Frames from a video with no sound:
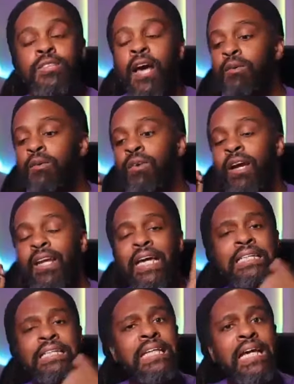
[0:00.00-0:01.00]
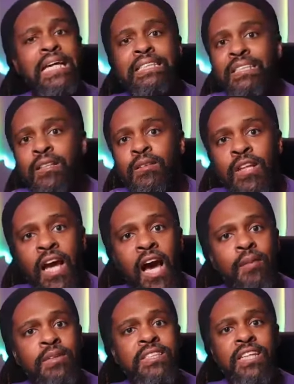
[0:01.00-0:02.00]
I would write essays in the
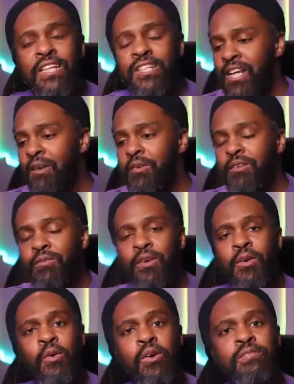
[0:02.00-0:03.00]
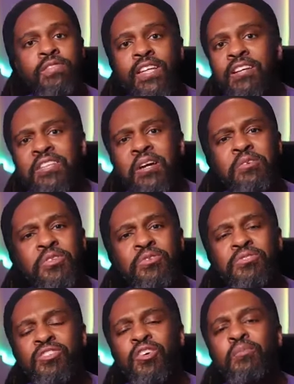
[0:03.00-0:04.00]
comment section. I would record videos. I would do
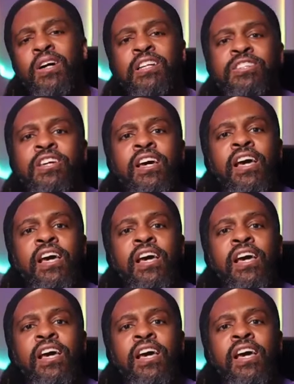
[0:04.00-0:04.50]
so much.